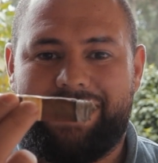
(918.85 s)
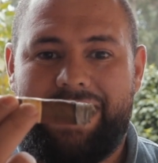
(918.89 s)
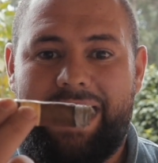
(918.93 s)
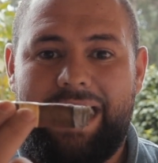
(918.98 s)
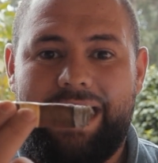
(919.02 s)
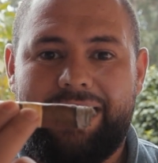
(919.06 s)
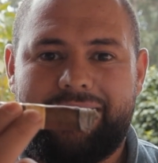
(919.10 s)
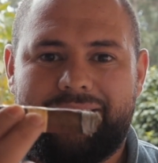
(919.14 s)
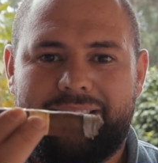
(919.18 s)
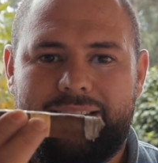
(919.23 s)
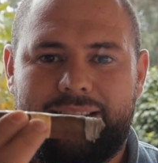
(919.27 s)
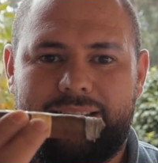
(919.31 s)

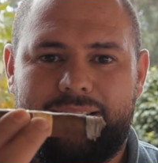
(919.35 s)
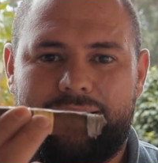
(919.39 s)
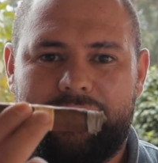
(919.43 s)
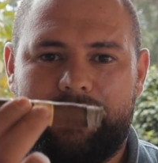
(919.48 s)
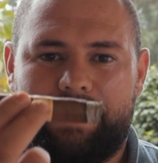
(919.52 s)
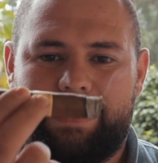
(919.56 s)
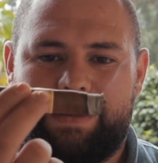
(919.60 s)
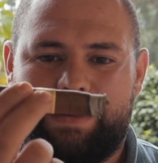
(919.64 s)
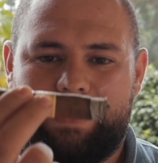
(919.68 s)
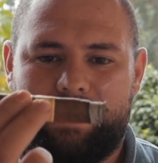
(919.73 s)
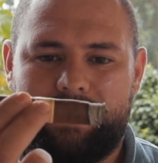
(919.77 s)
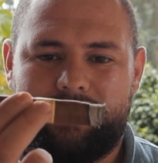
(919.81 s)
hitting
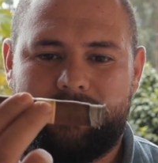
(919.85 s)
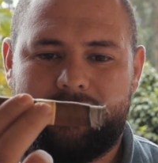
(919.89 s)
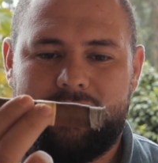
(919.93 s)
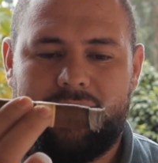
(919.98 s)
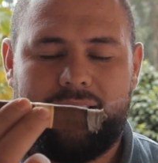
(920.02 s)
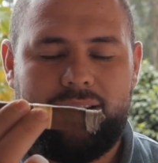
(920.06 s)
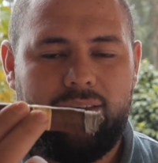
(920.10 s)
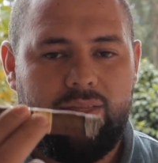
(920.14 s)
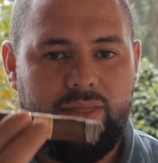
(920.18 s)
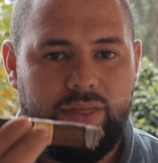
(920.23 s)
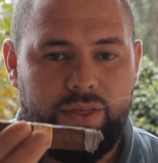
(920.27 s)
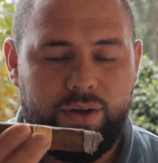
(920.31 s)
the
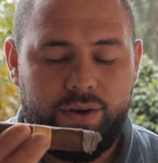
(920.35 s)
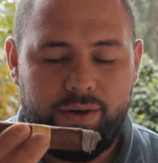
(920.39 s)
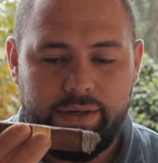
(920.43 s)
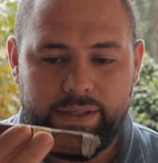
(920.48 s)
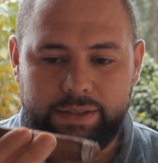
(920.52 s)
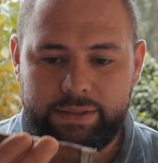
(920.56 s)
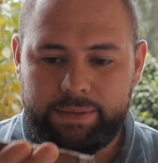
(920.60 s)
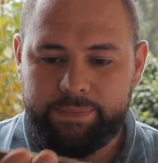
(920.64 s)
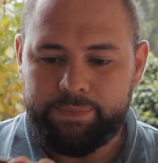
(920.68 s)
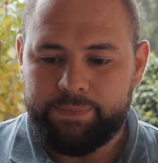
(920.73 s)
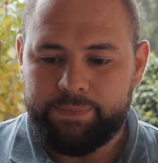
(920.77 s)
second third.